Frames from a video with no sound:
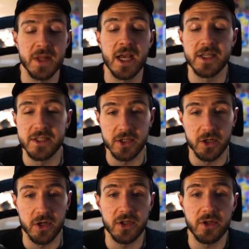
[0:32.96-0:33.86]

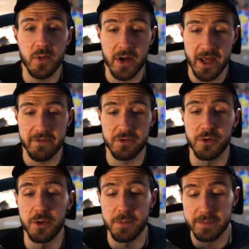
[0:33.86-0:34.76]
So here I have
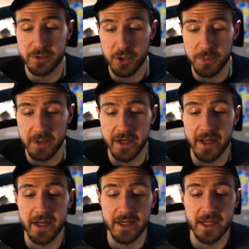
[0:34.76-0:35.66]
Google Maps open,
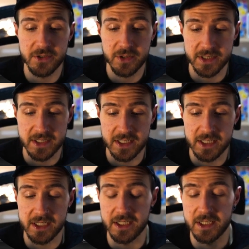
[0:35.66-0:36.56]
and as you can
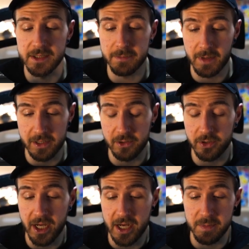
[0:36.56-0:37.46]
see, the
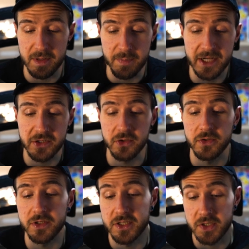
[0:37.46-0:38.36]
Locate Me
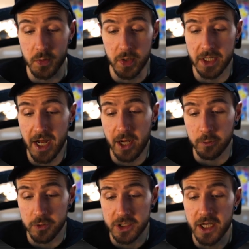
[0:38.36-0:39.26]
button is grayed
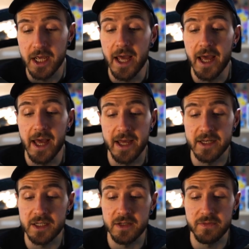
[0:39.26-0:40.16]
out.
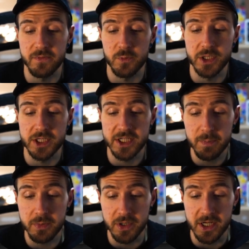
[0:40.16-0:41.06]
And if we
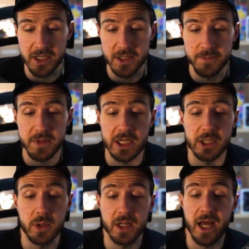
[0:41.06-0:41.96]
tap on it,
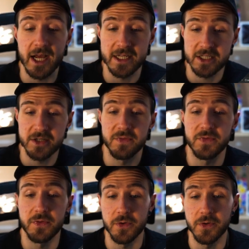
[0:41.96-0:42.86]
it will ask
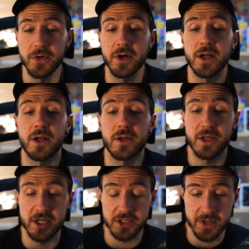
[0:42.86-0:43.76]
for
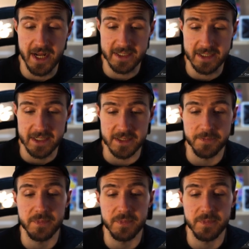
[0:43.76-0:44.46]
location access.